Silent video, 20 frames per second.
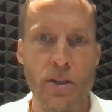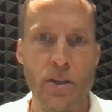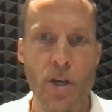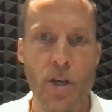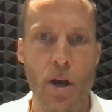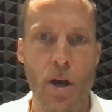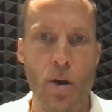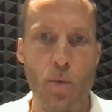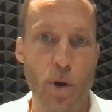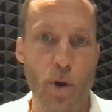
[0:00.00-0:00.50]

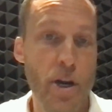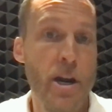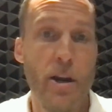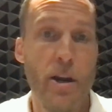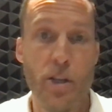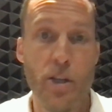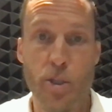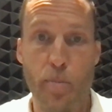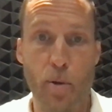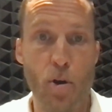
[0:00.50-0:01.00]
So we're
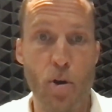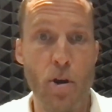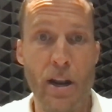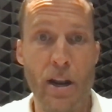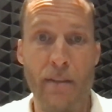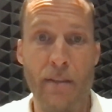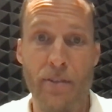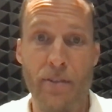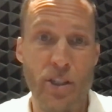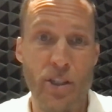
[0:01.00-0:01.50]
here to
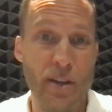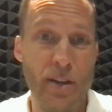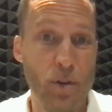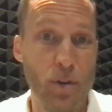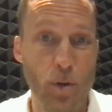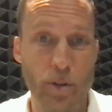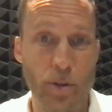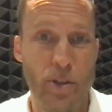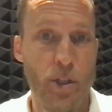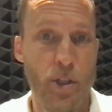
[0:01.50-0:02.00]
support. If there's
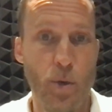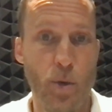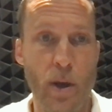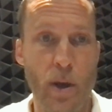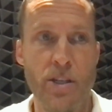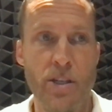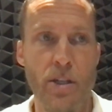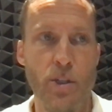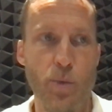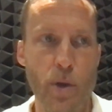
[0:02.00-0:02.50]
difficult
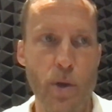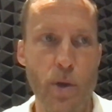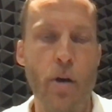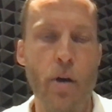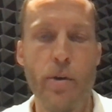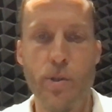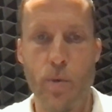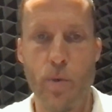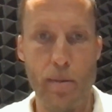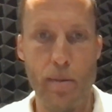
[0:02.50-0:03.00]
situations, we
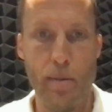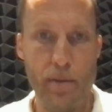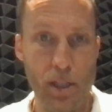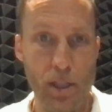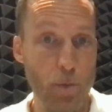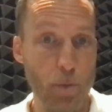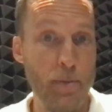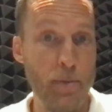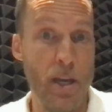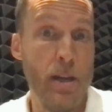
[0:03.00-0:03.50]
always want to be
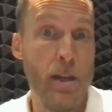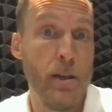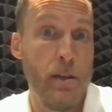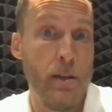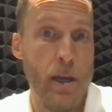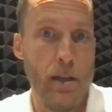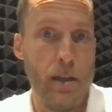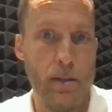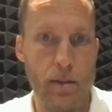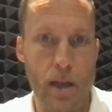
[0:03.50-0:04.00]
looped
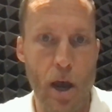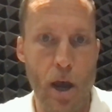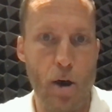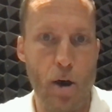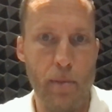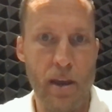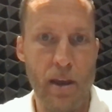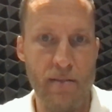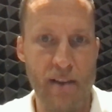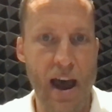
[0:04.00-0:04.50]
in and
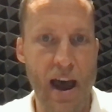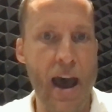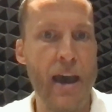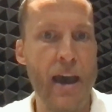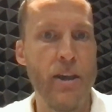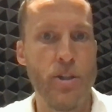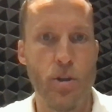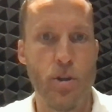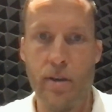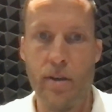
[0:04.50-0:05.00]
help
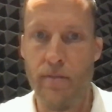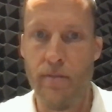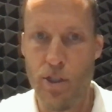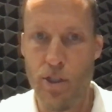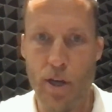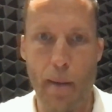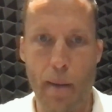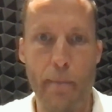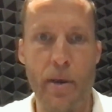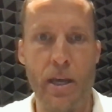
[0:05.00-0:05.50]
advise or
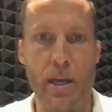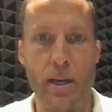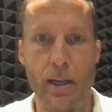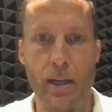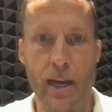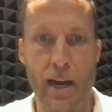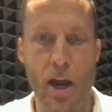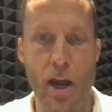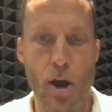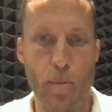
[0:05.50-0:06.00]
even jump in
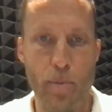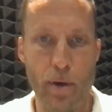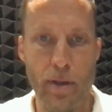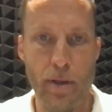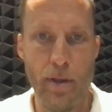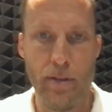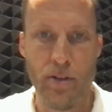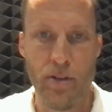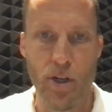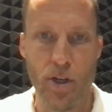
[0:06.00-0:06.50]
and kind of help
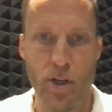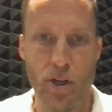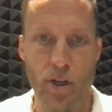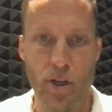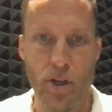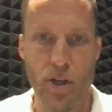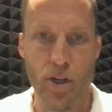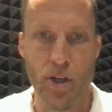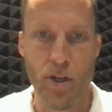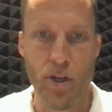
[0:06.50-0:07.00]
with certain
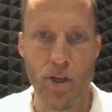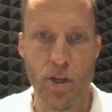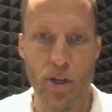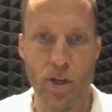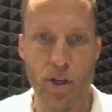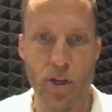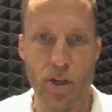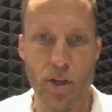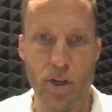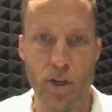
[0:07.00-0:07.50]
customers,
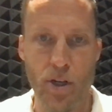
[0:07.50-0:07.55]
but